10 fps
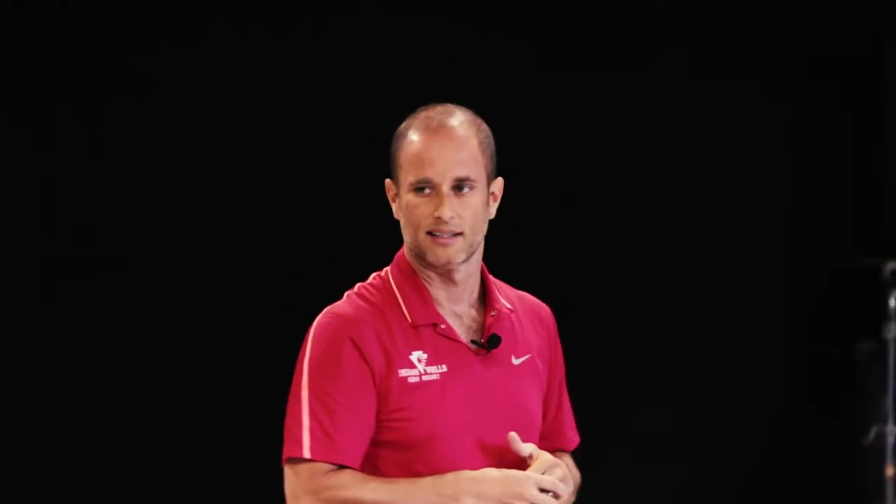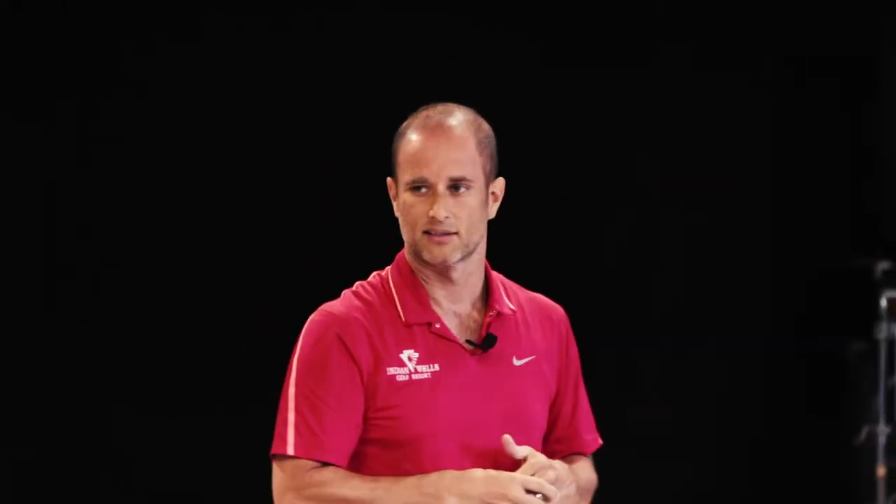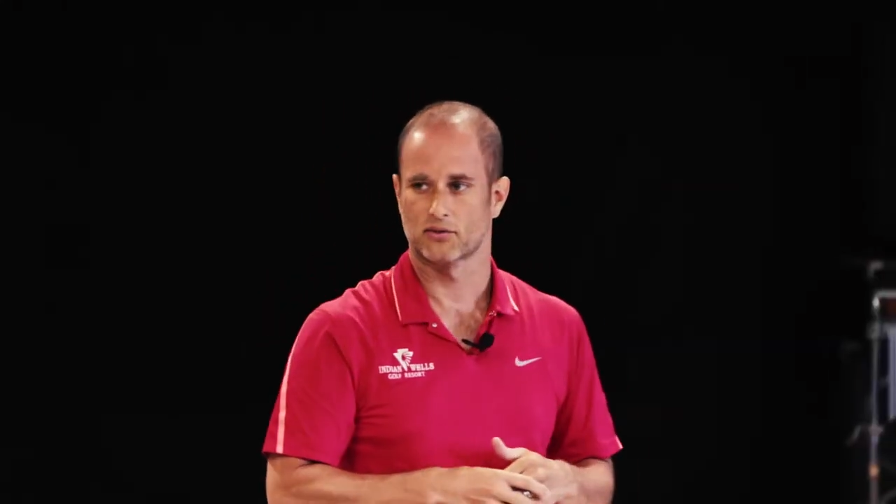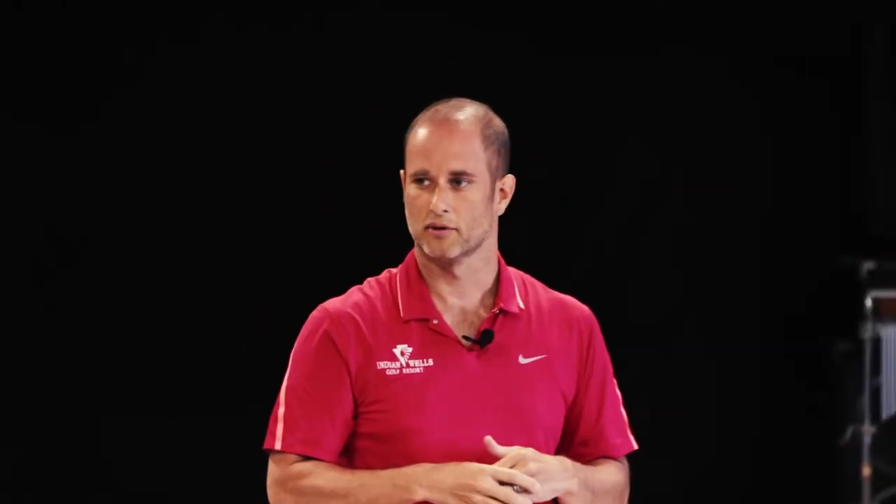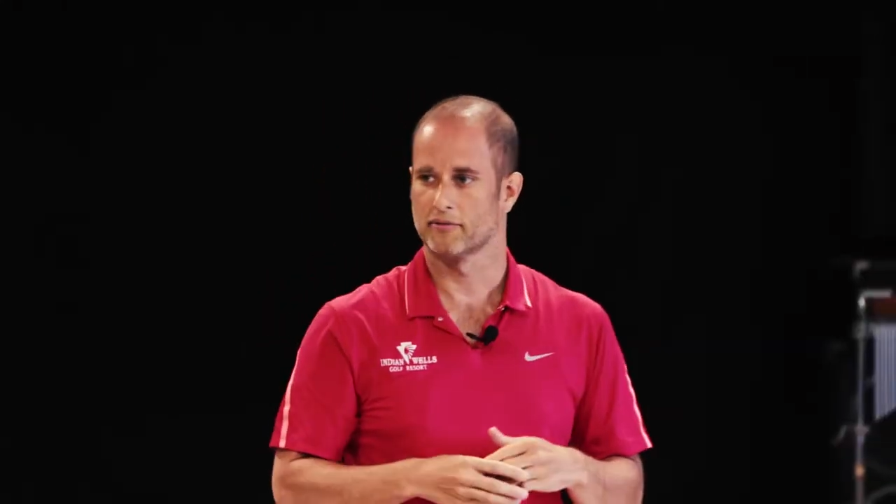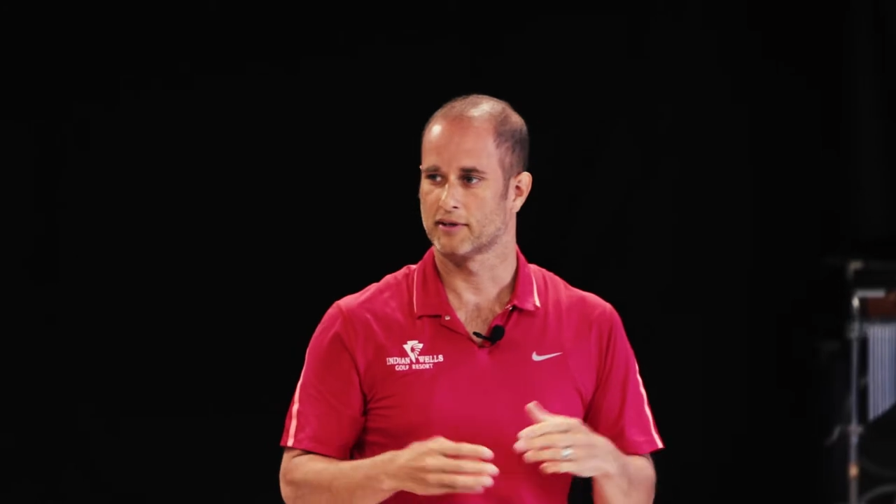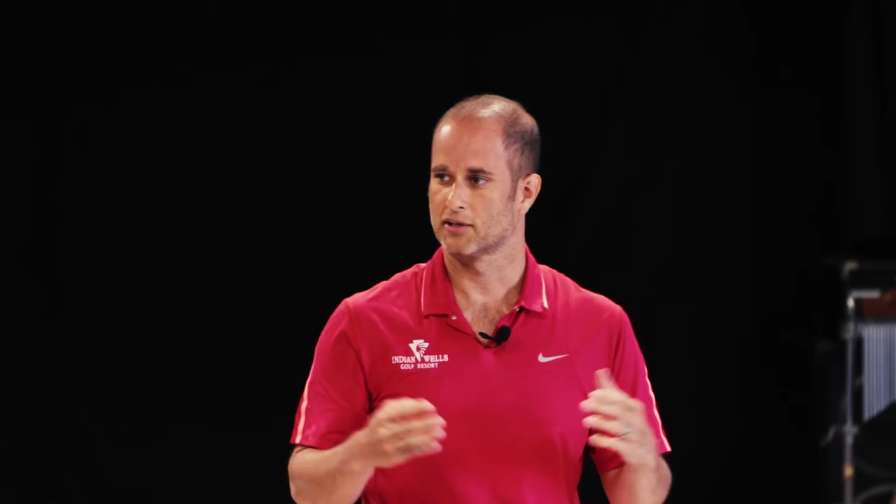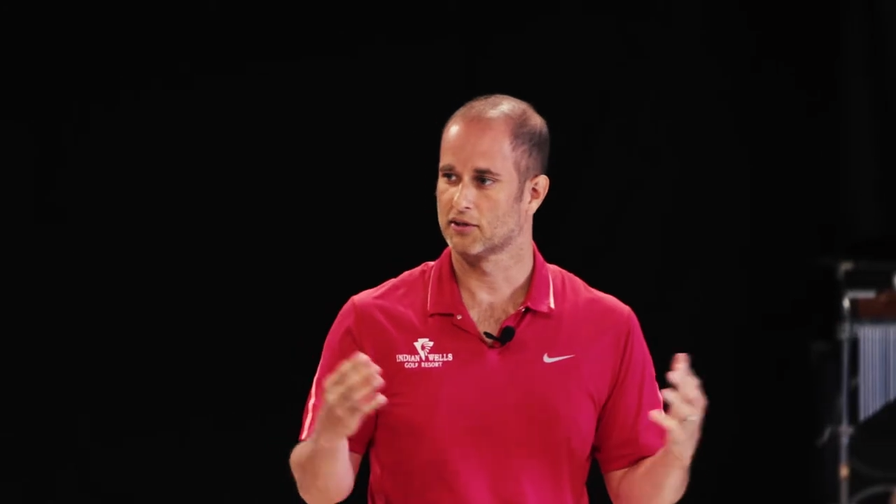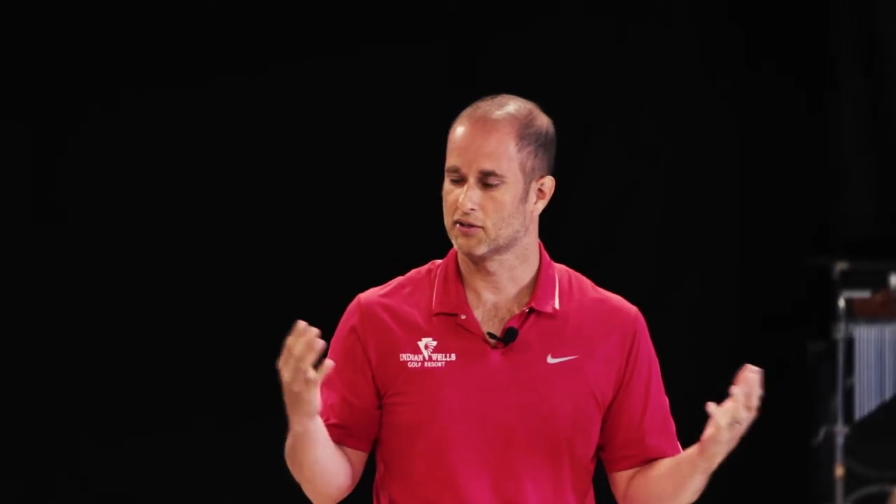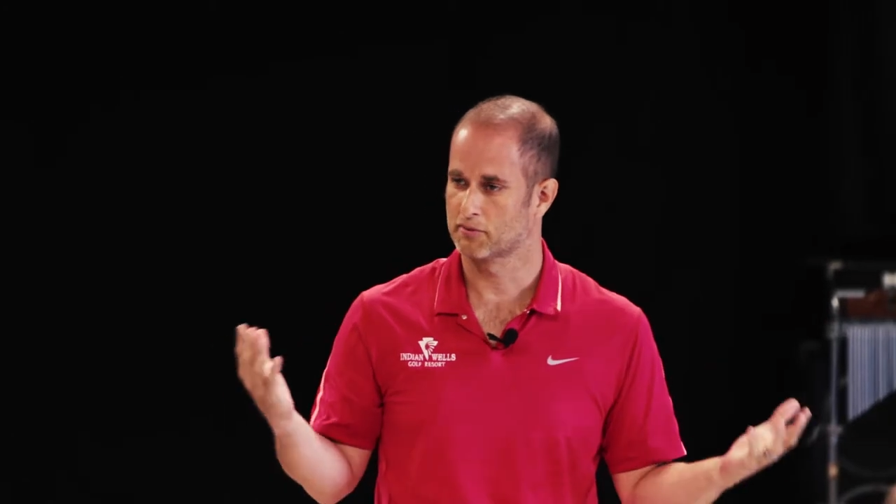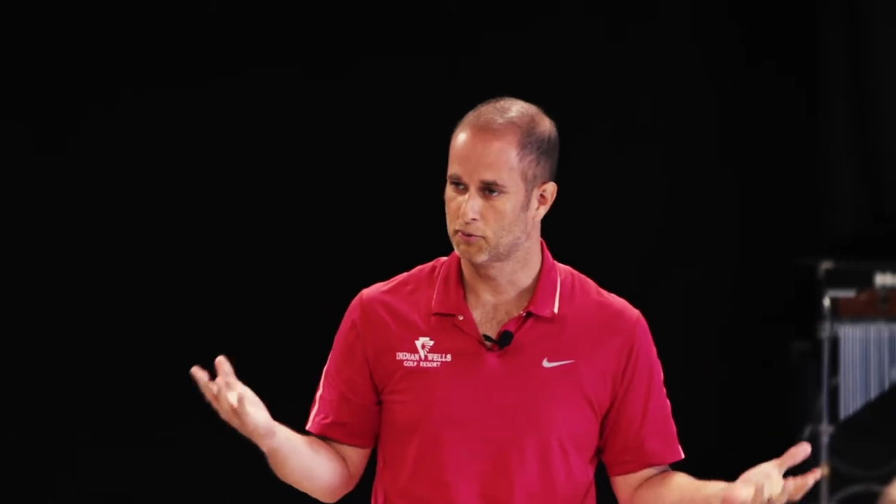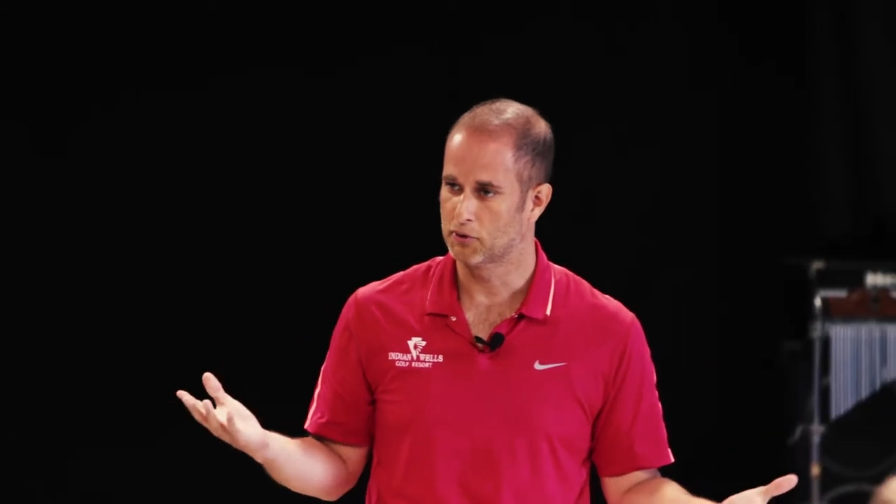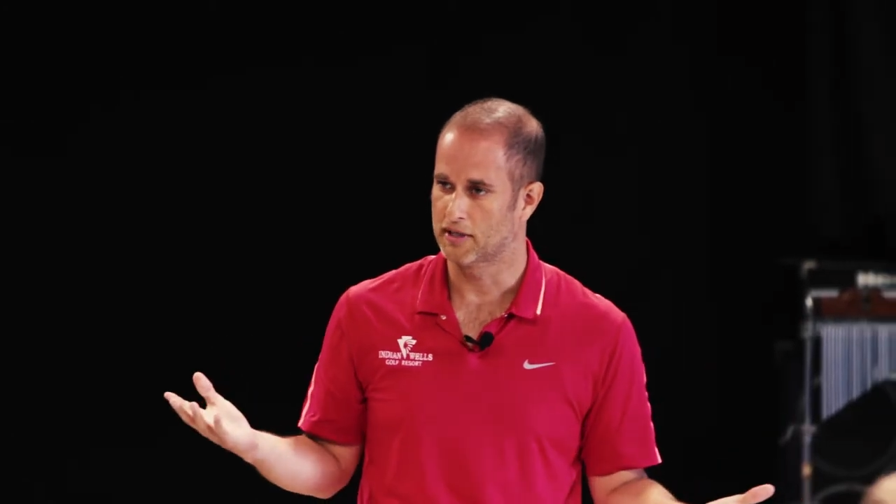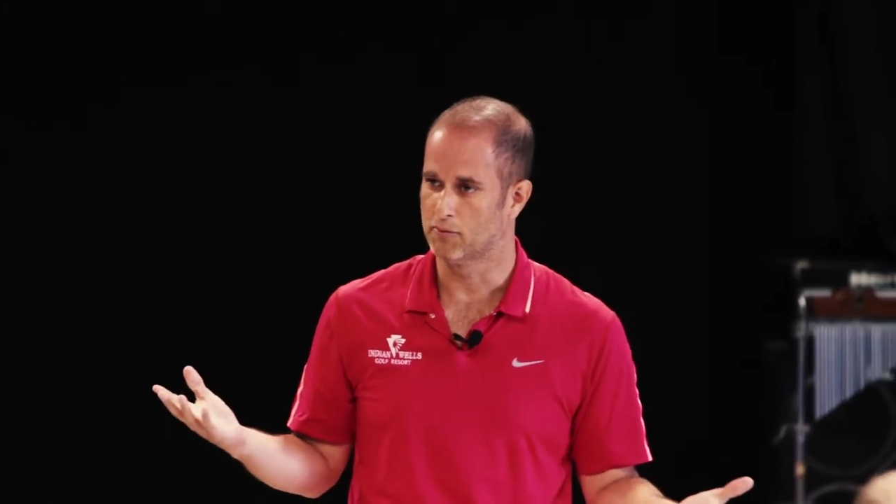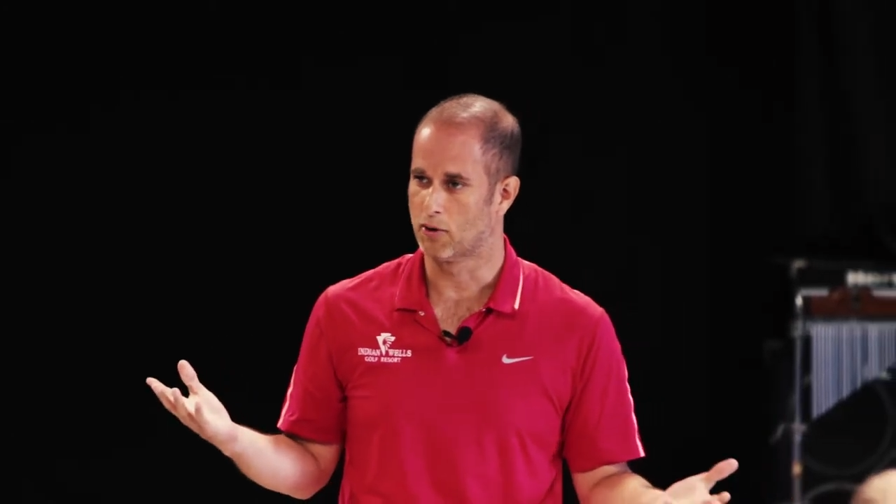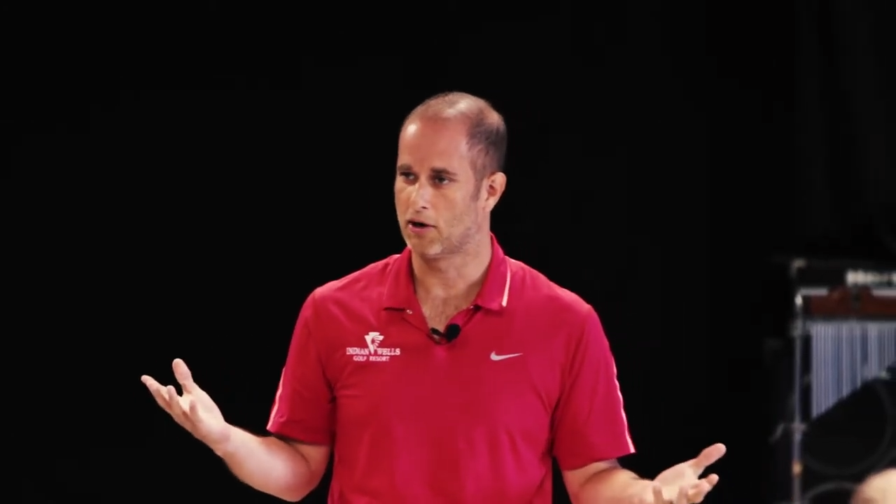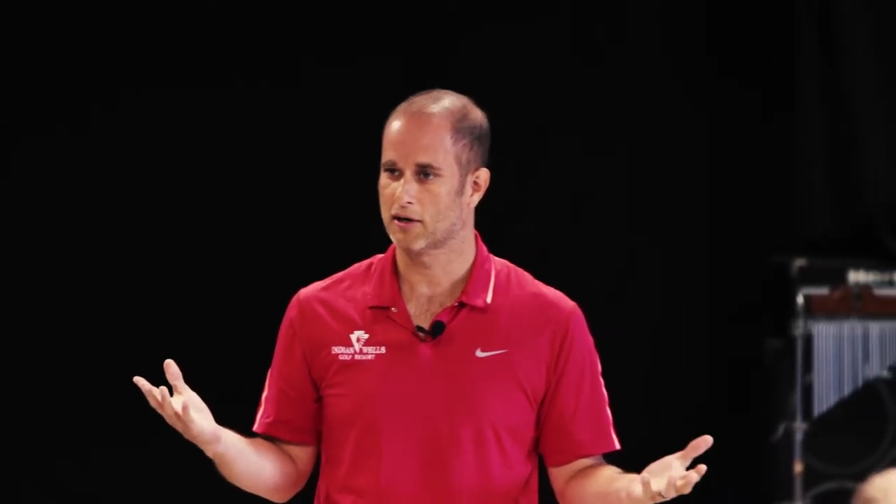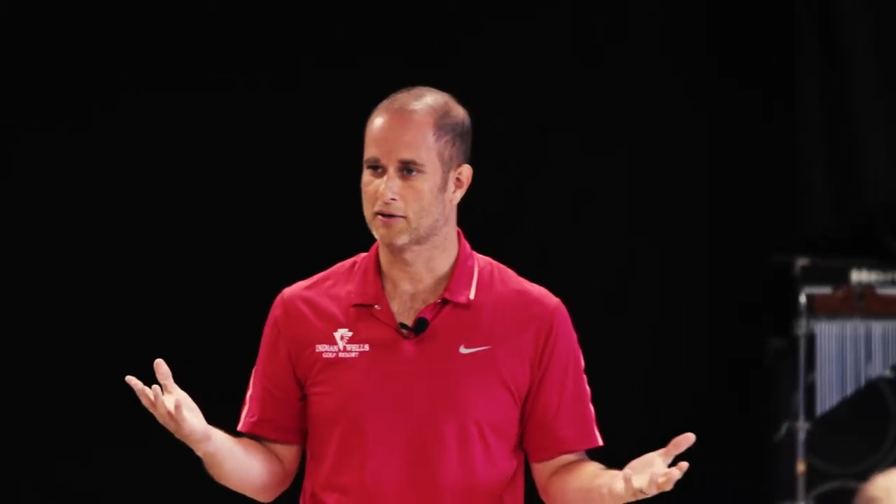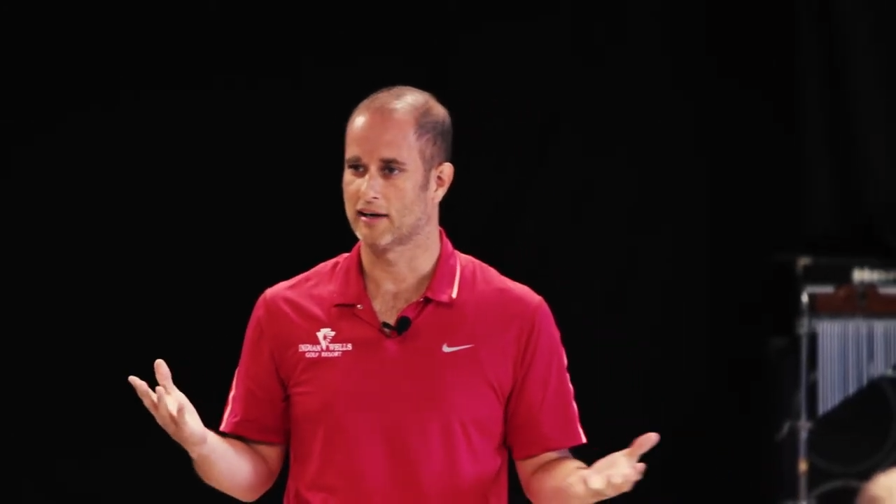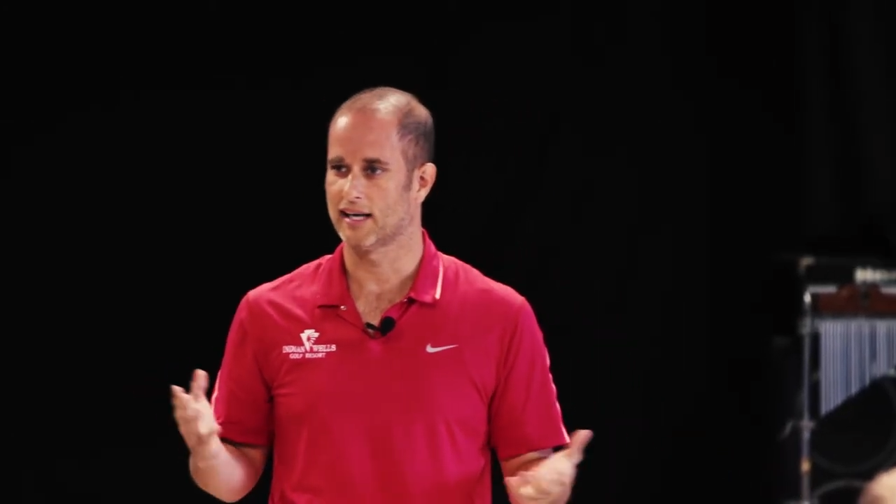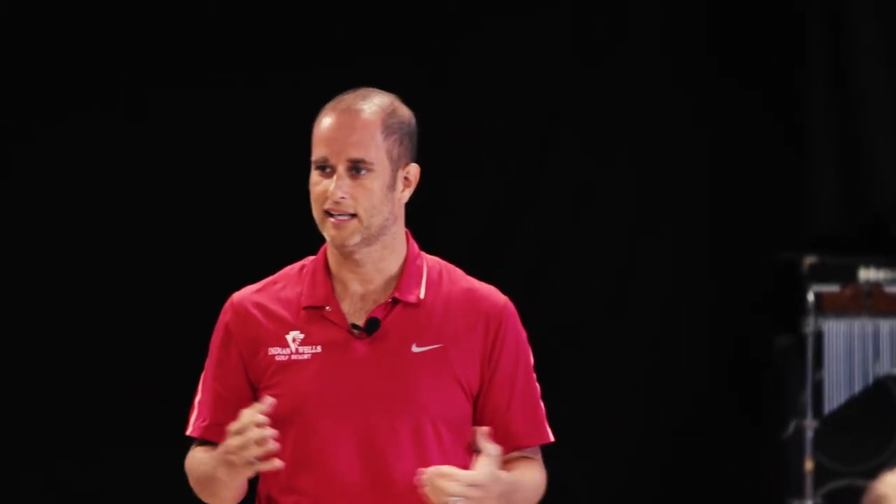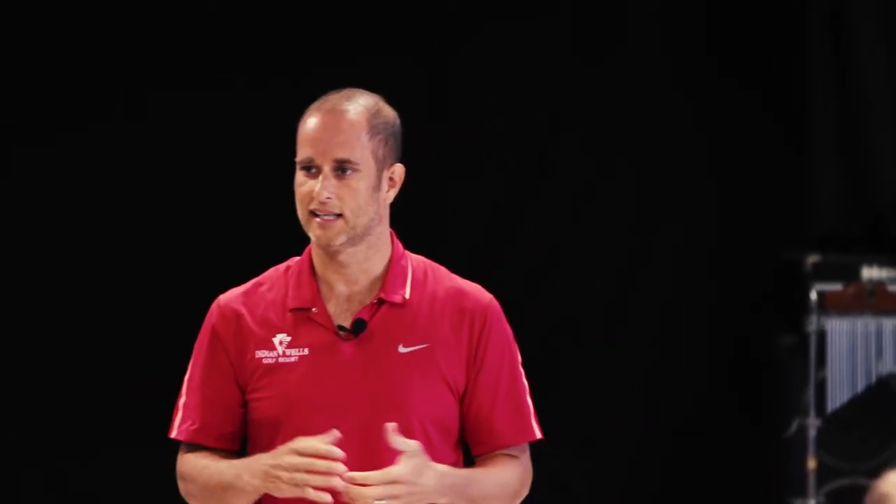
sort of a spooky walk, right?